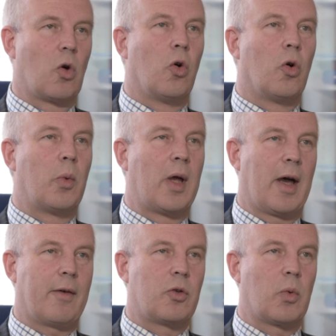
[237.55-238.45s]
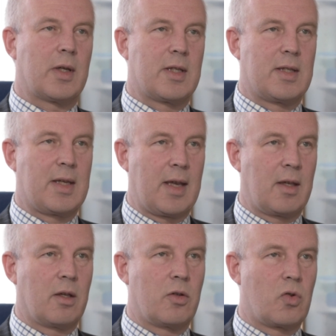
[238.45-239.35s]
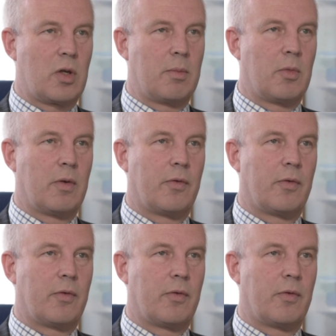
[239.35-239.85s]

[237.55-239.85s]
or we have to extend the treatment